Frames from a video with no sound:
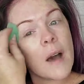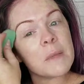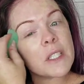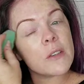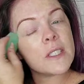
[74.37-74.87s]

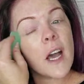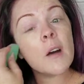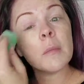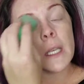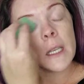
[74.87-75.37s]
So
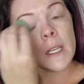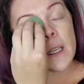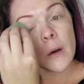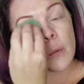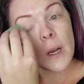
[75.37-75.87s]
tell
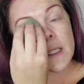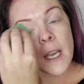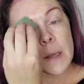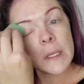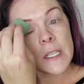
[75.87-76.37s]
me what
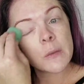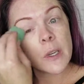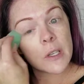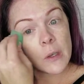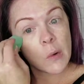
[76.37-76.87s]
time it is where
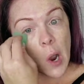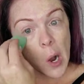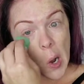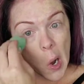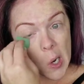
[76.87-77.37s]
you
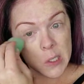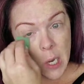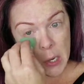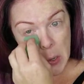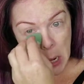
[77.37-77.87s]
are, because
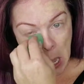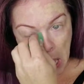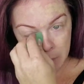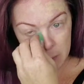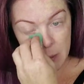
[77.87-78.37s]
I know not
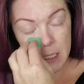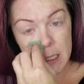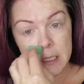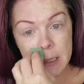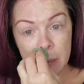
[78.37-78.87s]
everybody
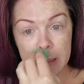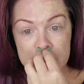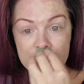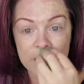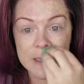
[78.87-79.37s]
is in the
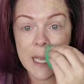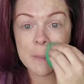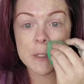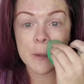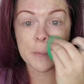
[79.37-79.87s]
Pacific
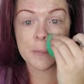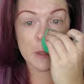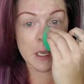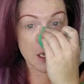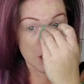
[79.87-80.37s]
time zone.
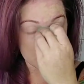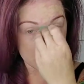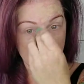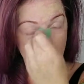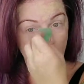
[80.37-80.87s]

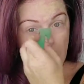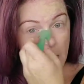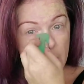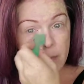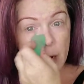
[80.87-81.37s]
So what I
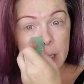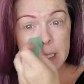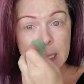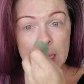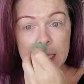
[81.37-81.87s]
have already
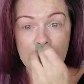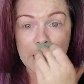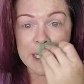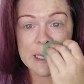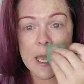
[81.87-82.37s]
done
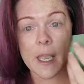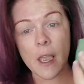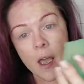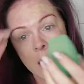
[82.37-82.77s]
today is I